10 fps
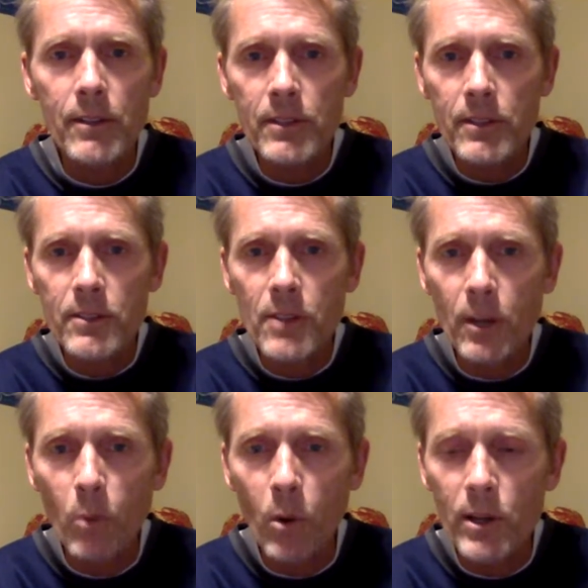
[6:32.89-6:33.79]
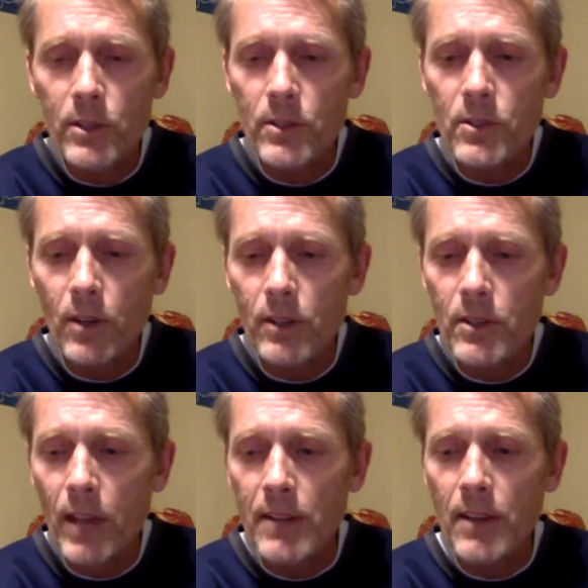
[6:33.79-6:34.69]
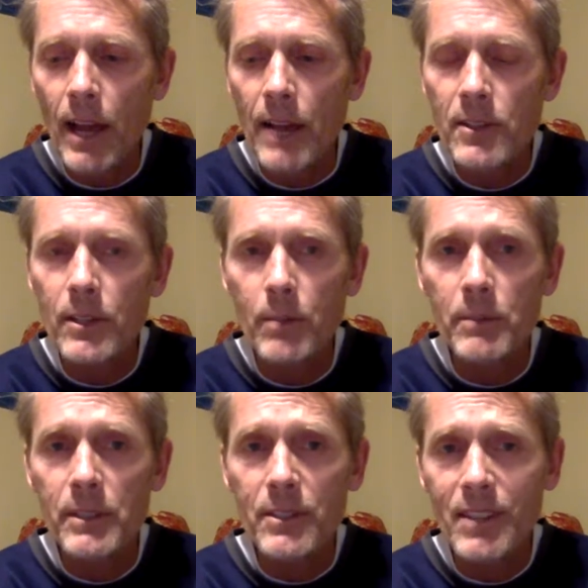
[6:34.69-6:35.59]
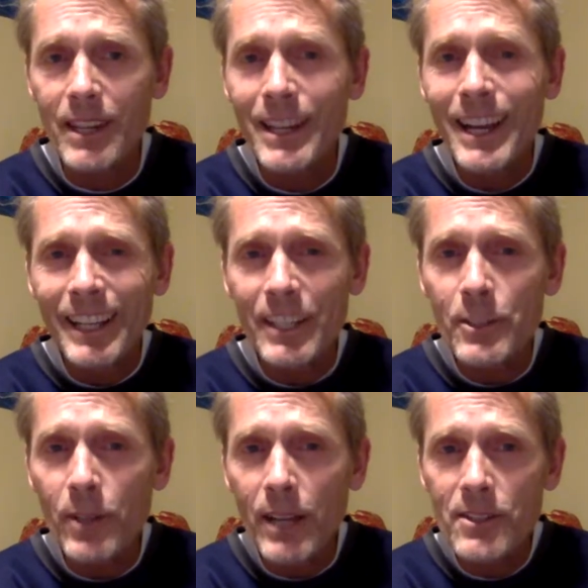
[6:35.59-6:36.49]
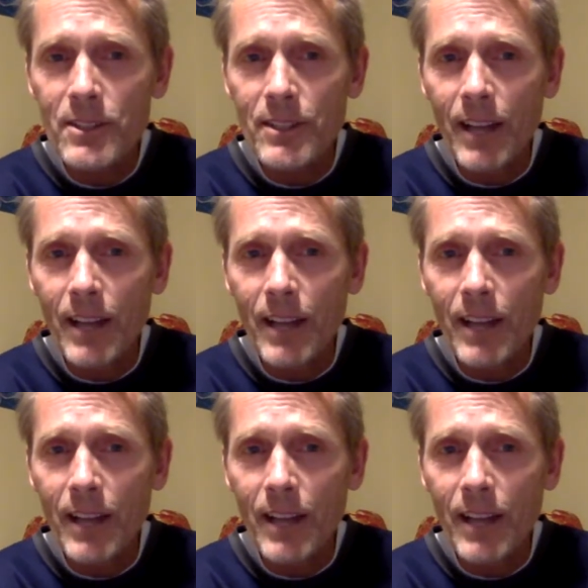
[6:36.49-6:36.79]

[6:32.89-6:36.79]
these young boys and starts asking them to say, can you guys,